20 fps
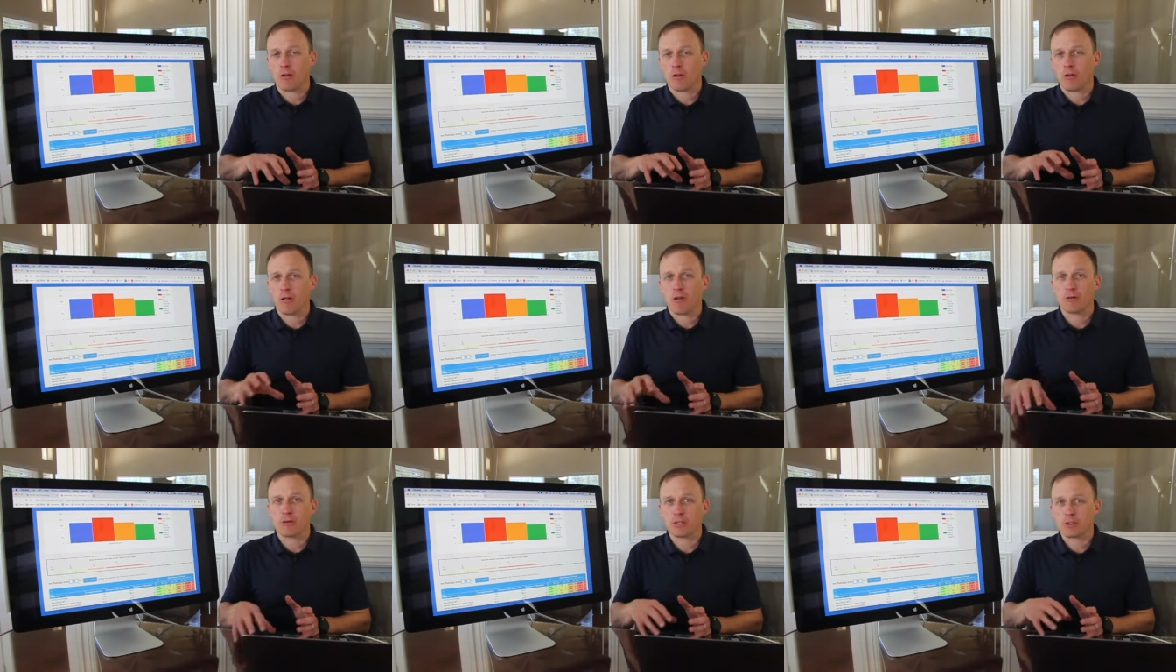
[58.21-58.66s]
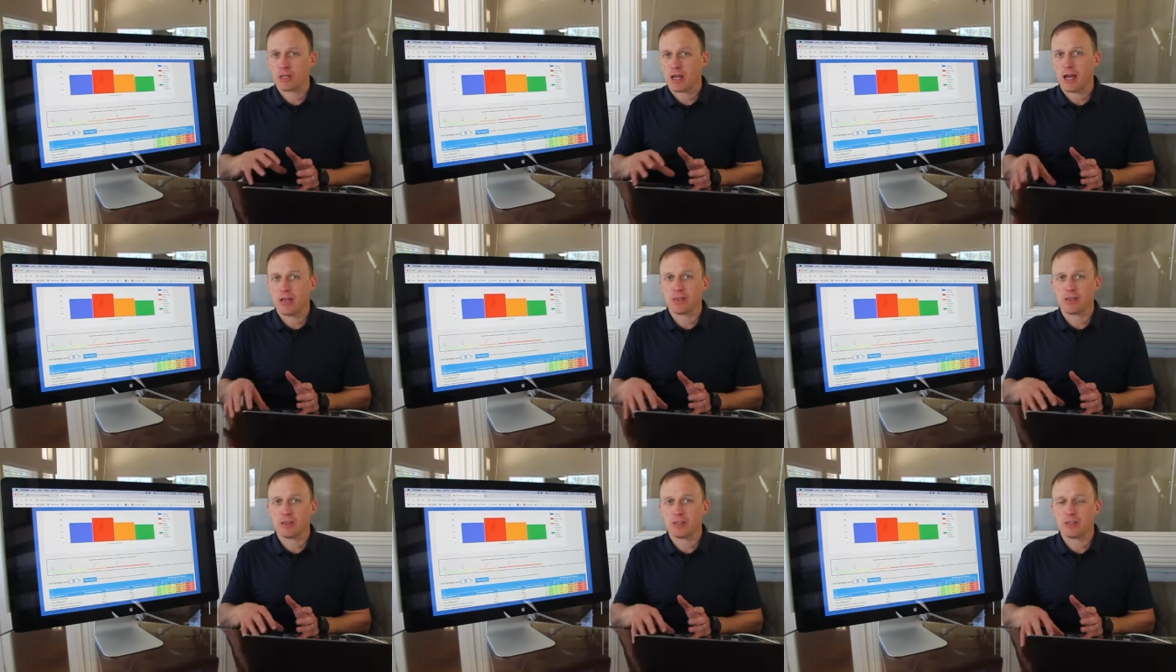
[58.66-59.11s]

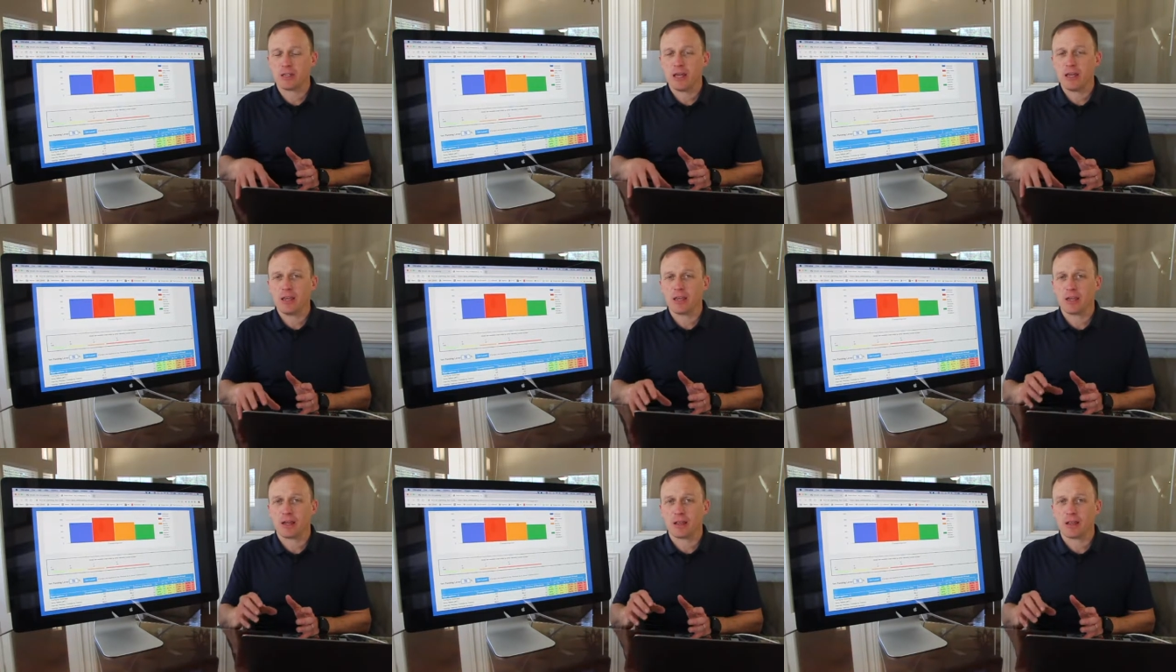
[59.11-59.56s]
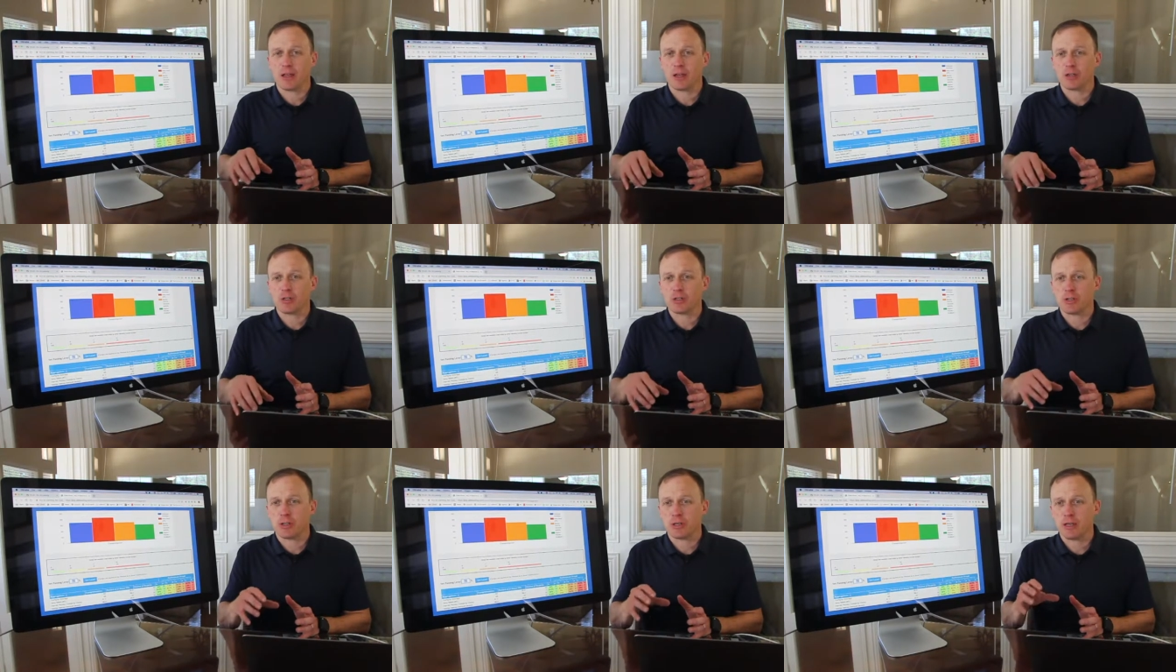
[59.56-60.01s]
alongside this data
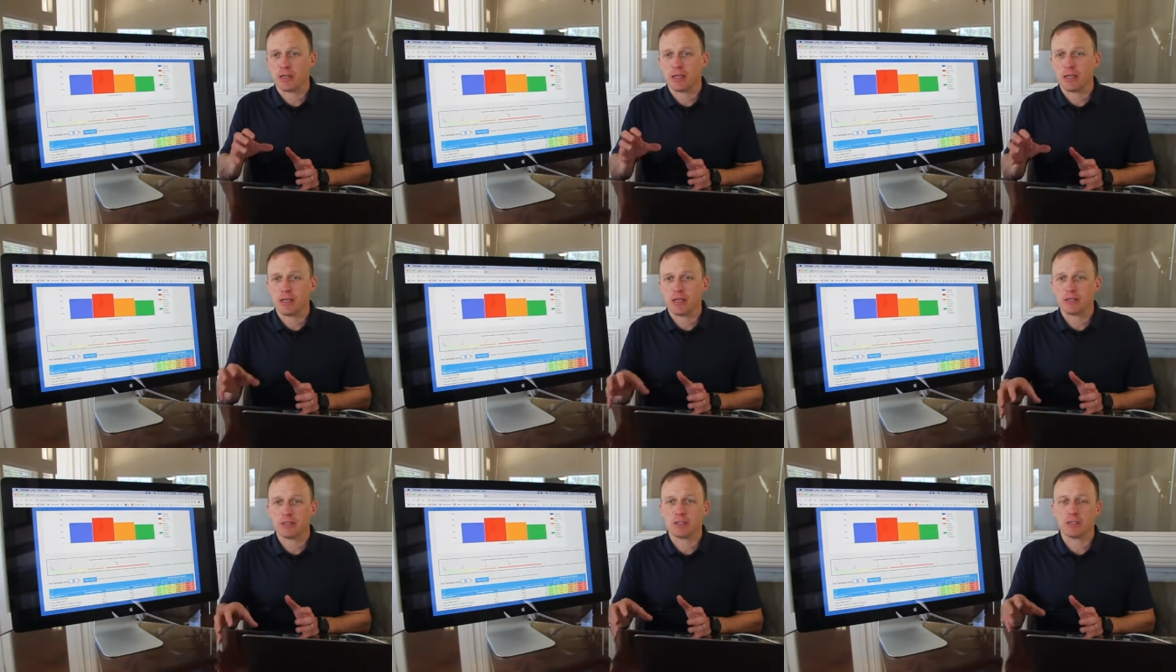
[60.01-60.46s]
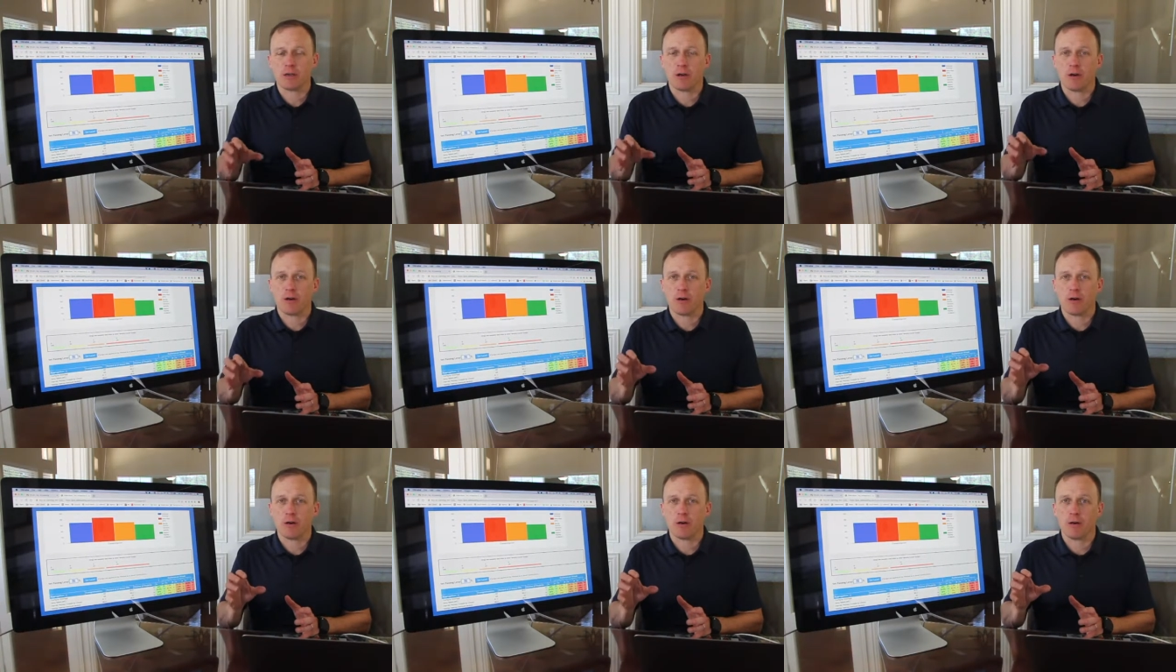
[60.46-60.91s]
collection is
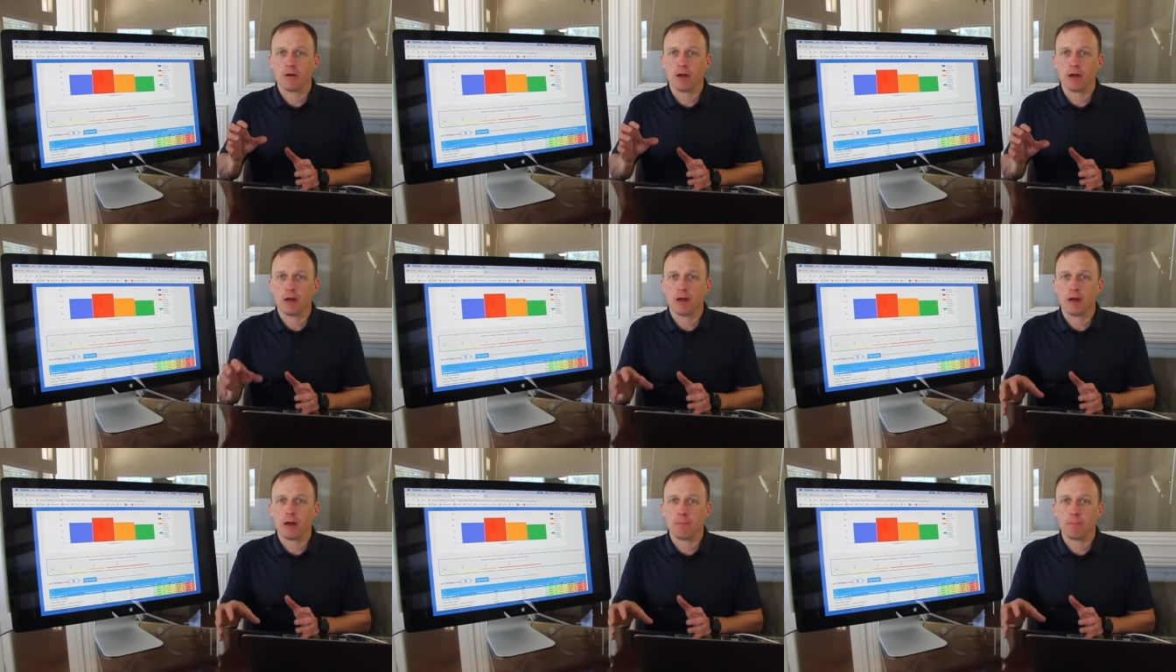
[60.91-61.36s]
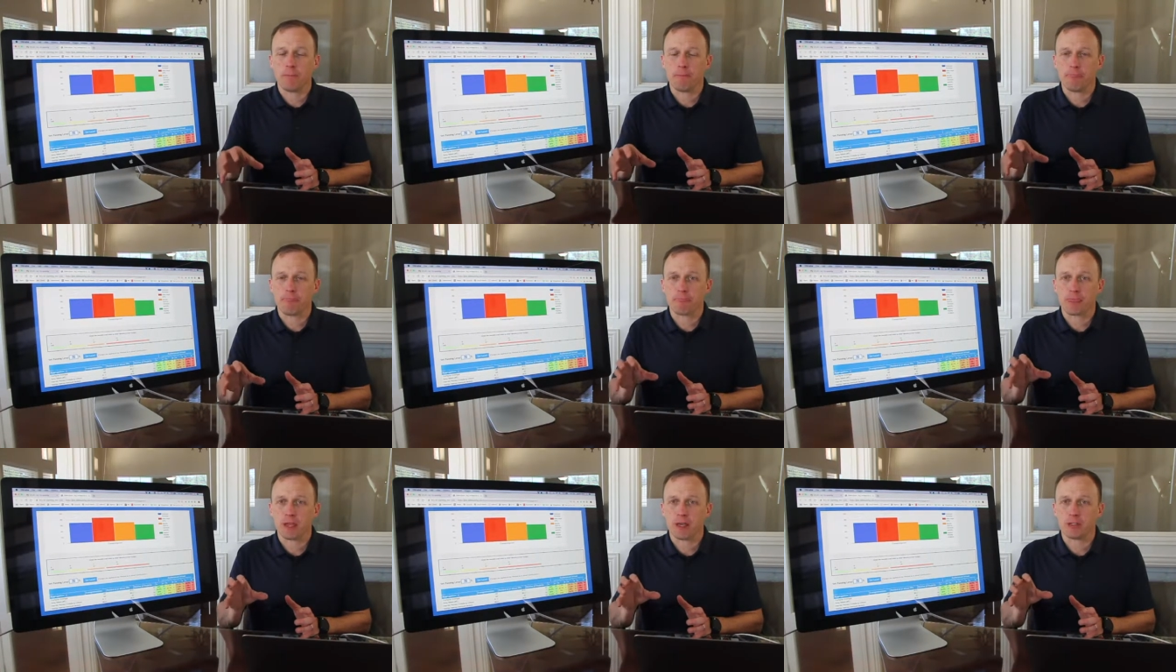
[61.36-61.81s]
our
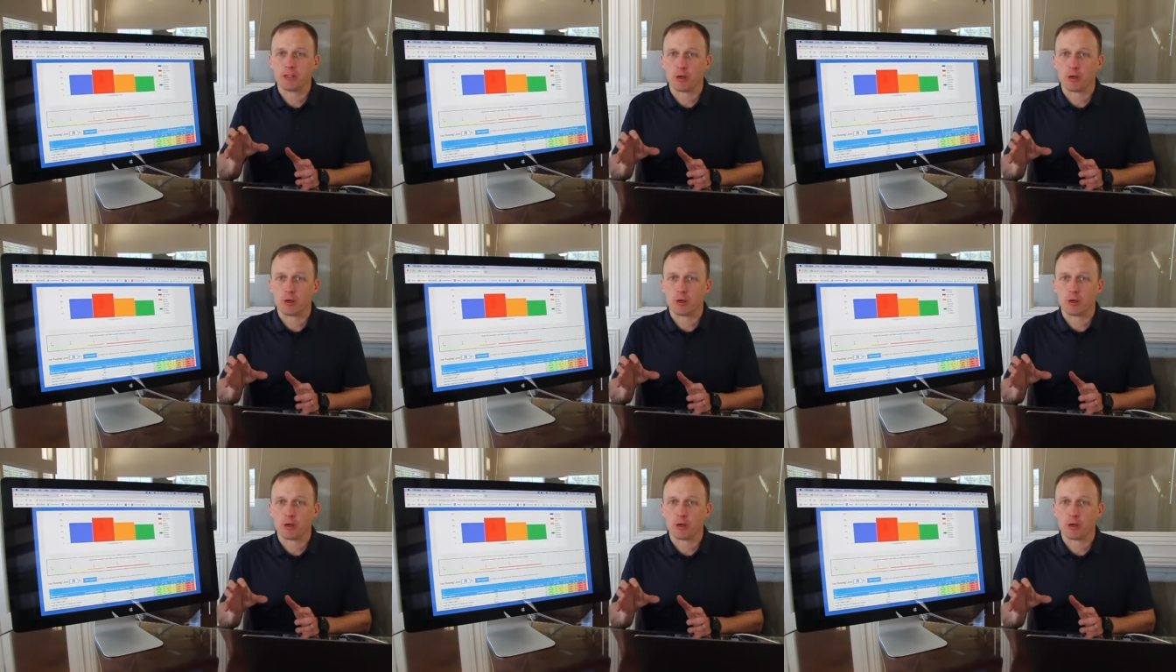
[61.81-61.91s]
um,